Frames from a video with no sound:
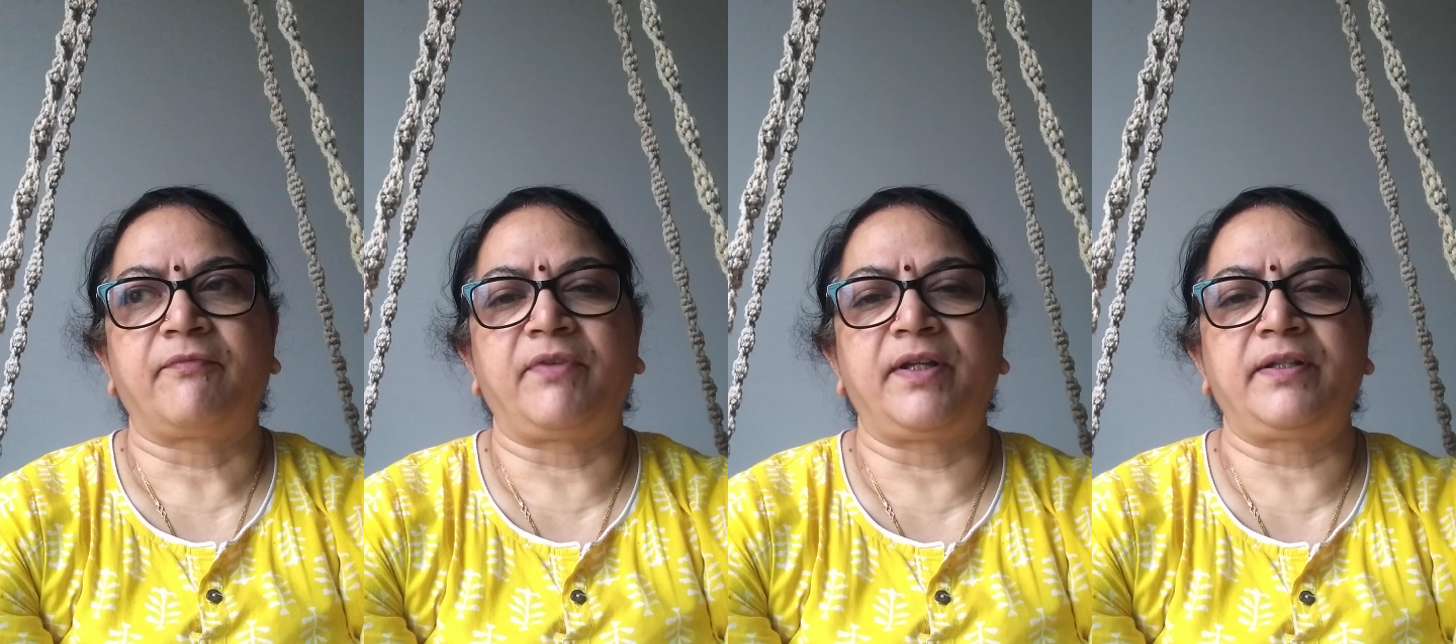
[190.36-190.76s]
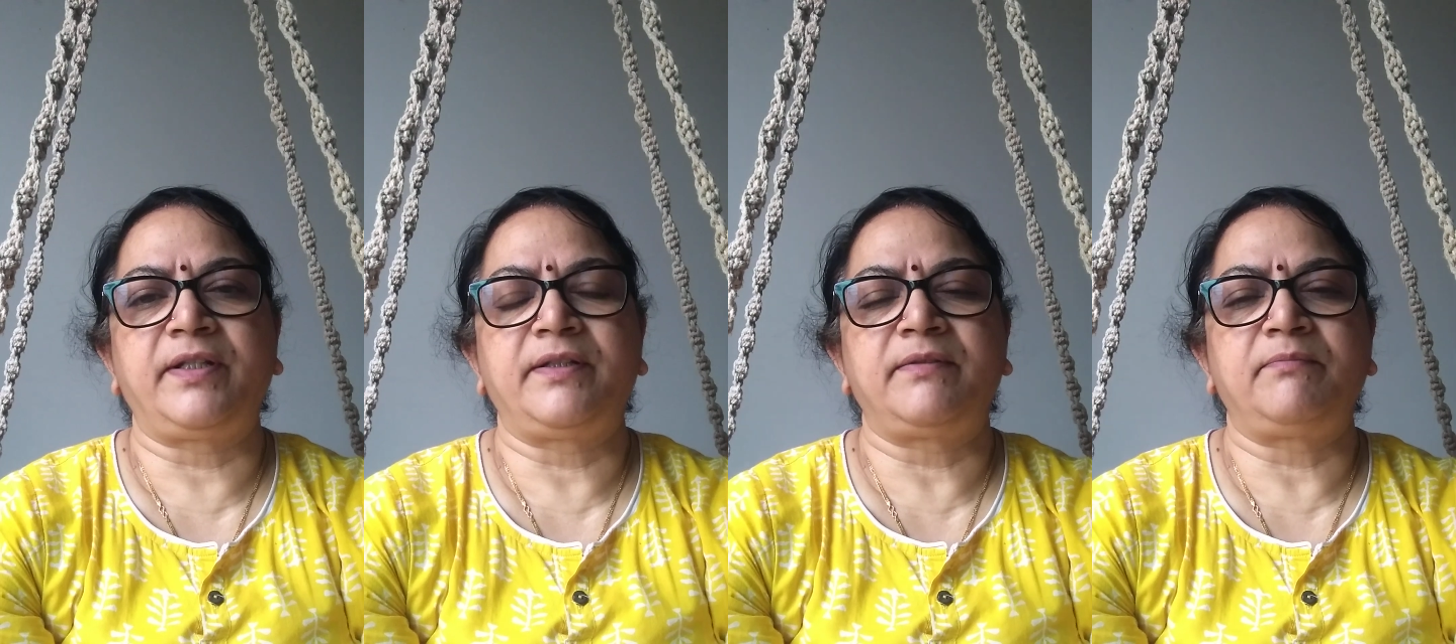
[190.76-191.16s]
where
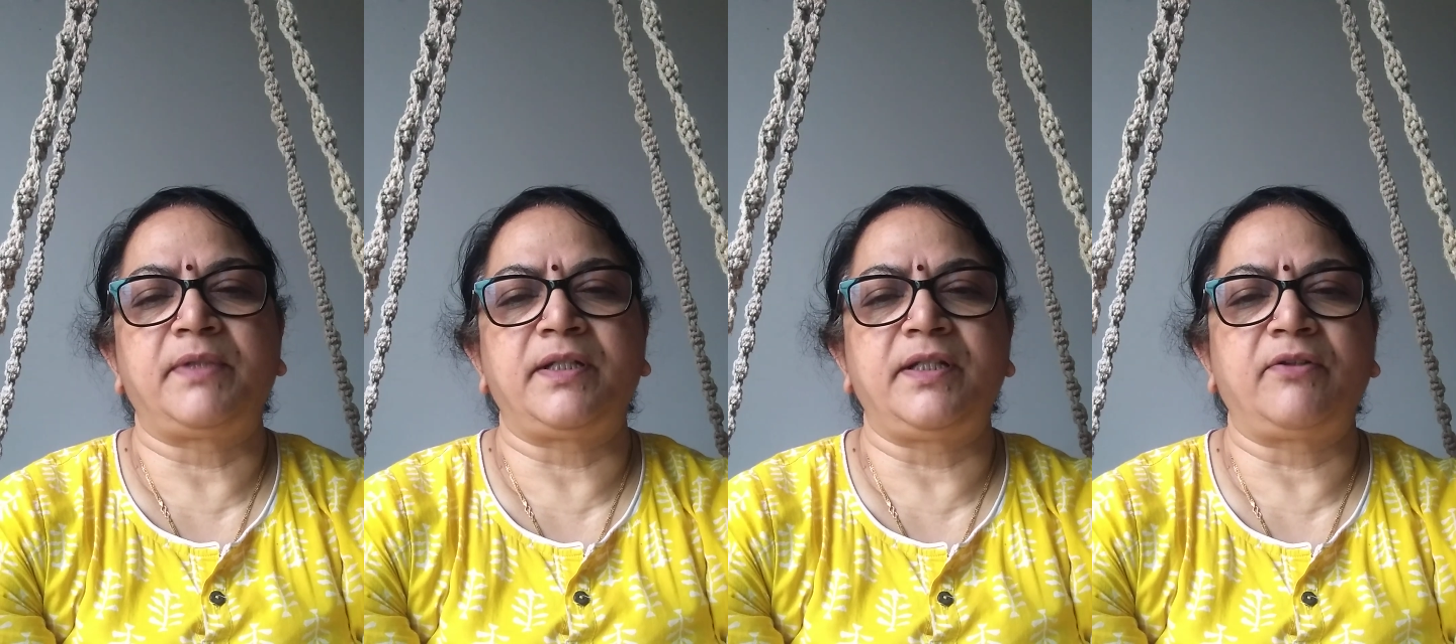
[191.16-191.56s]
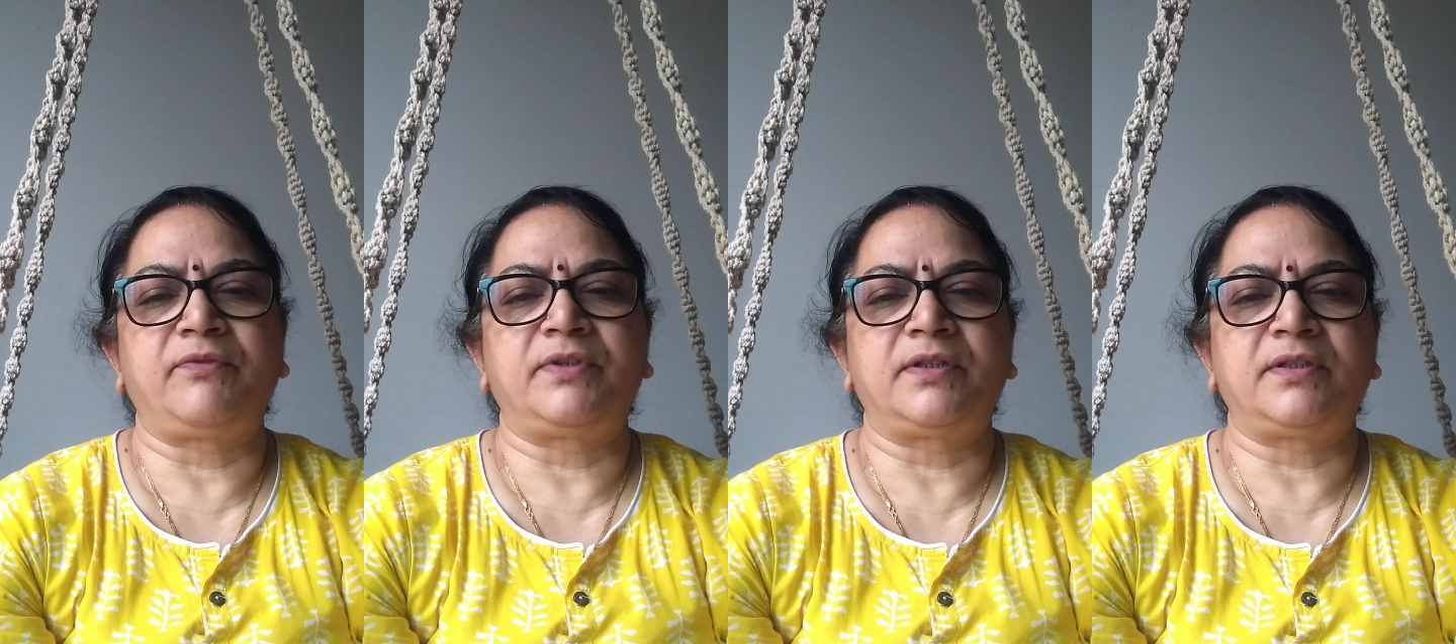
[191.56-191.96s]
in many
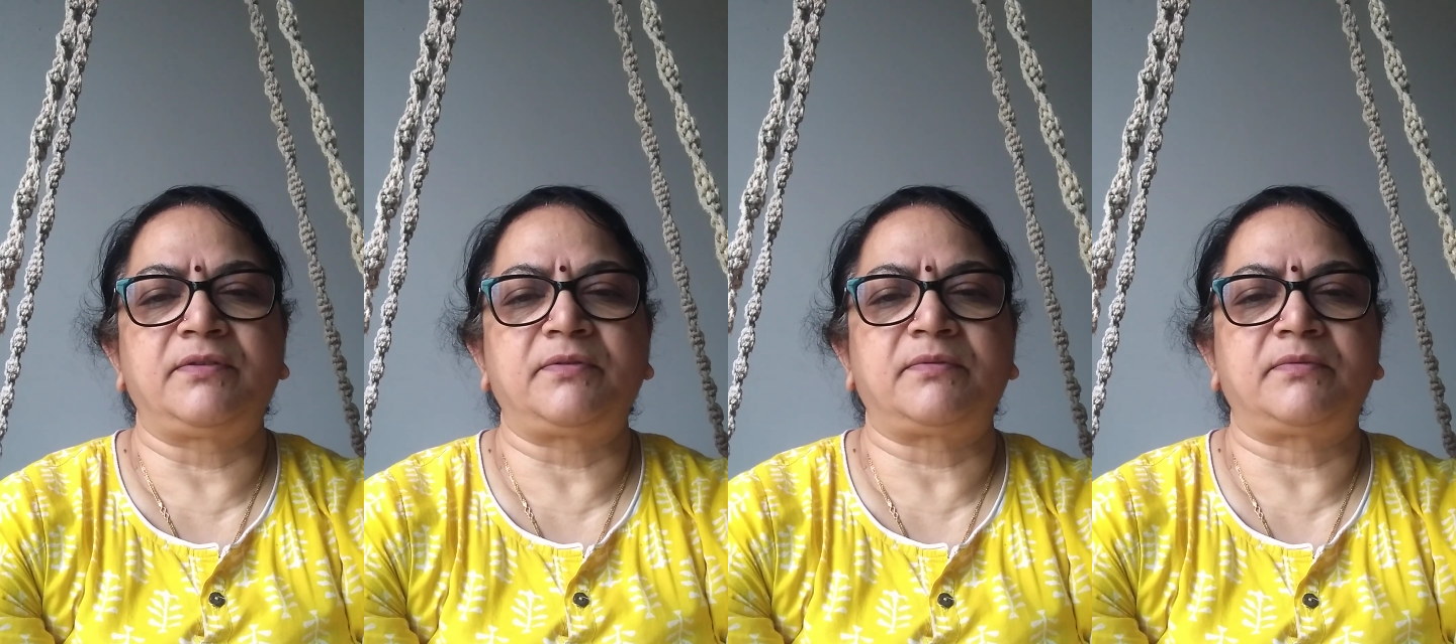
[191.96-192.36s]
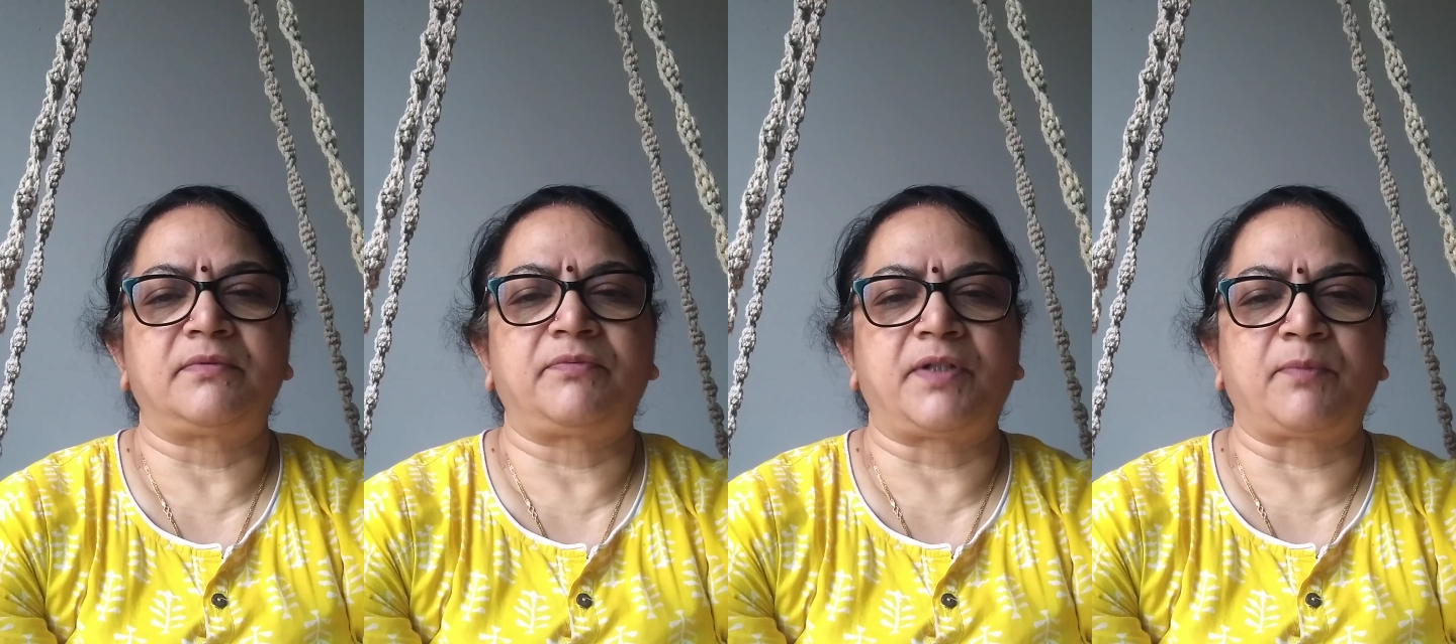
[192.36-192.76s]
of the
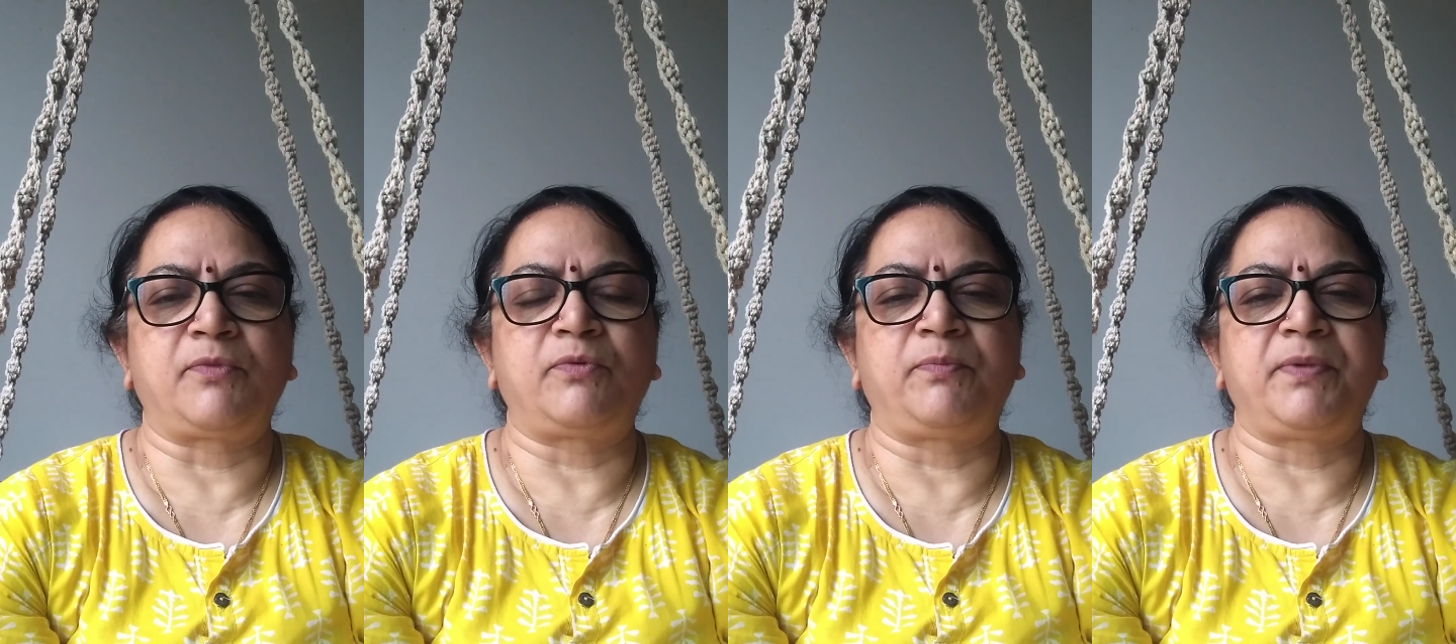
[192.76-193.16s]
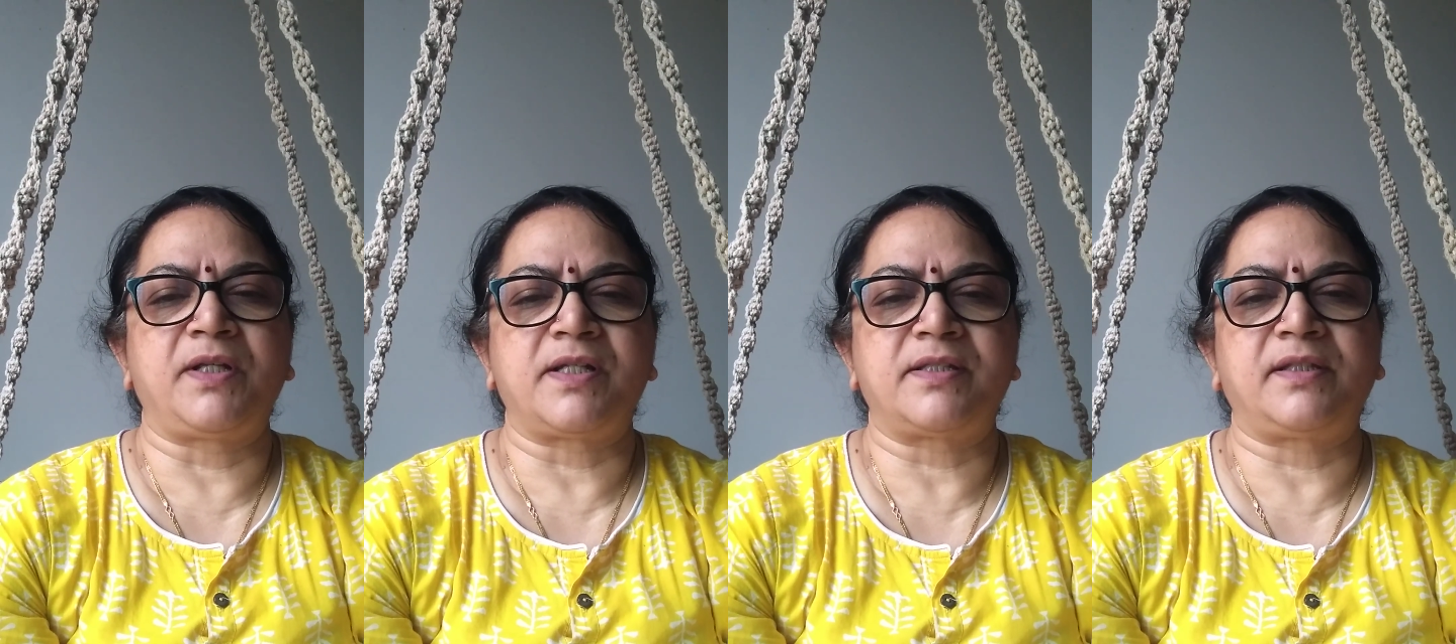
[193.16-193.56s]

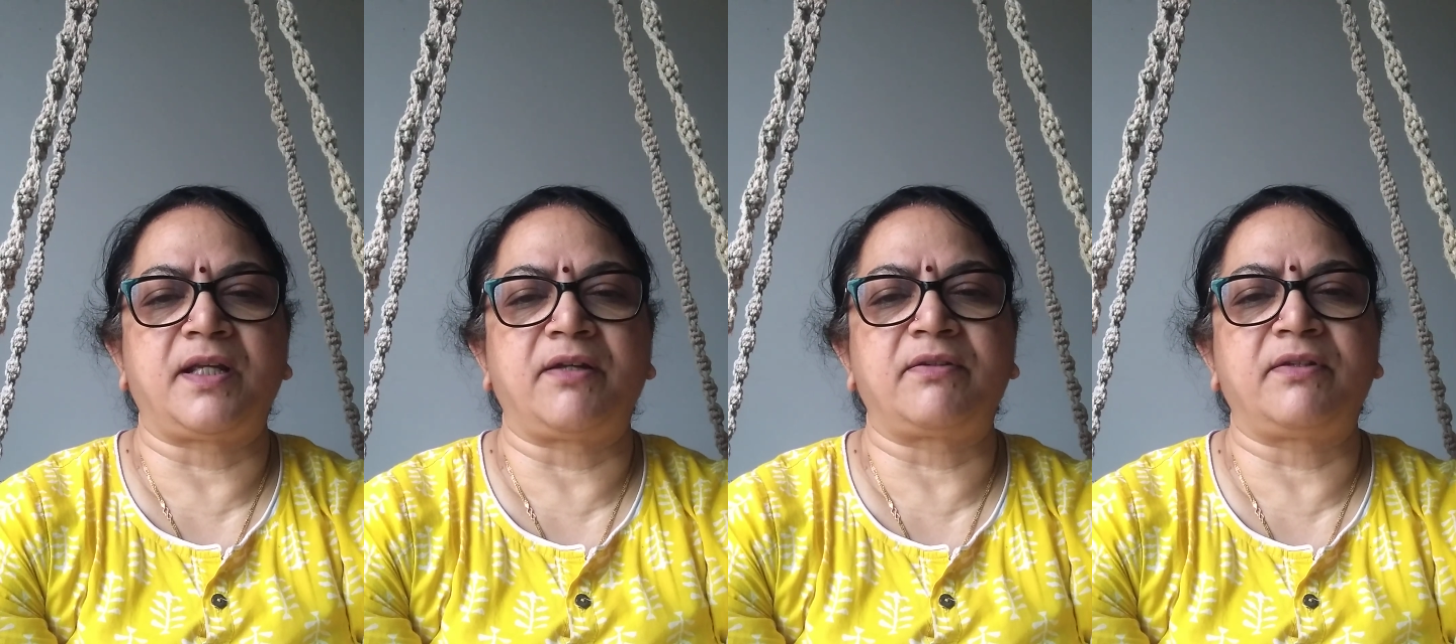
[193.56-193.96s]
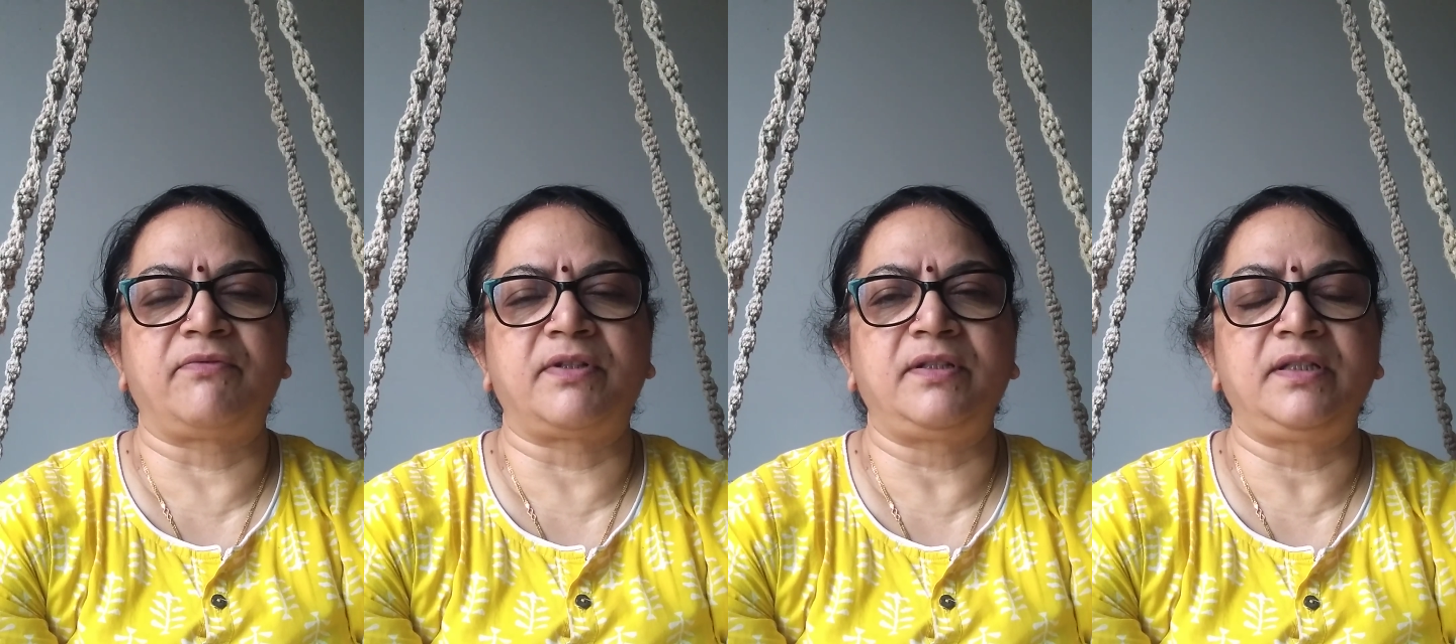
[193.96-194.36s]
pharmacopoeias they have
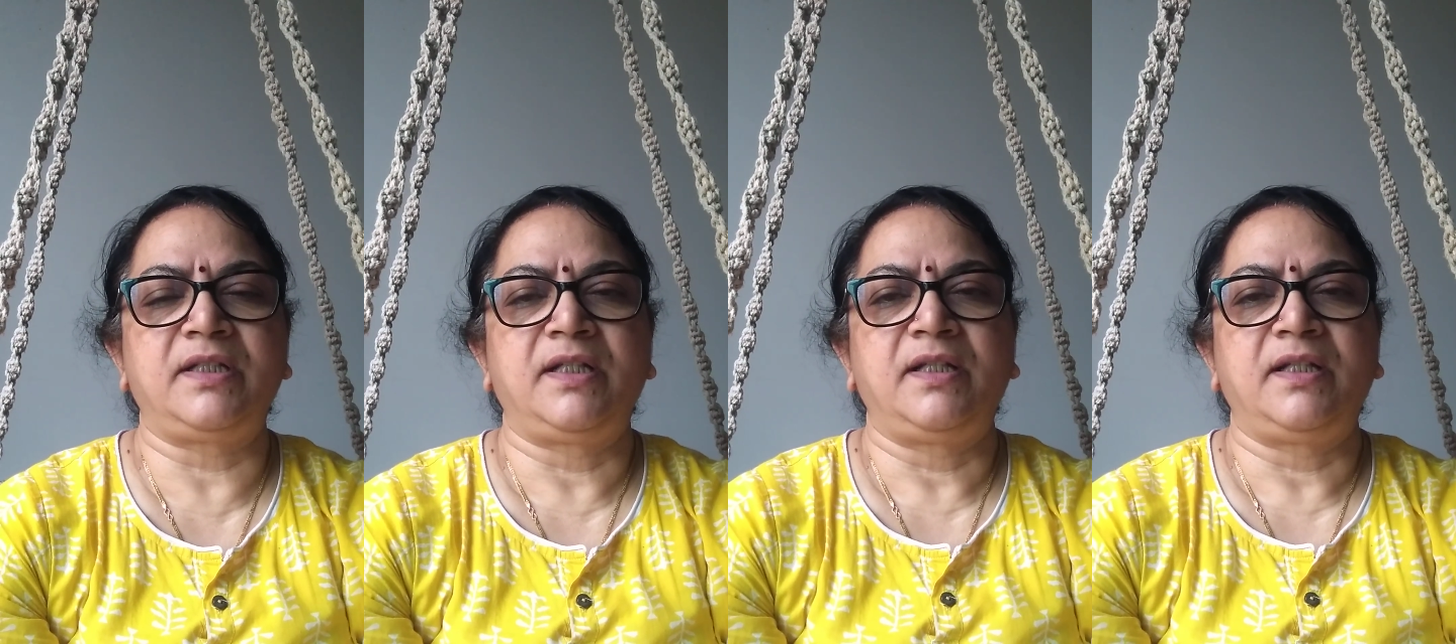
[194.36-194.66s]
given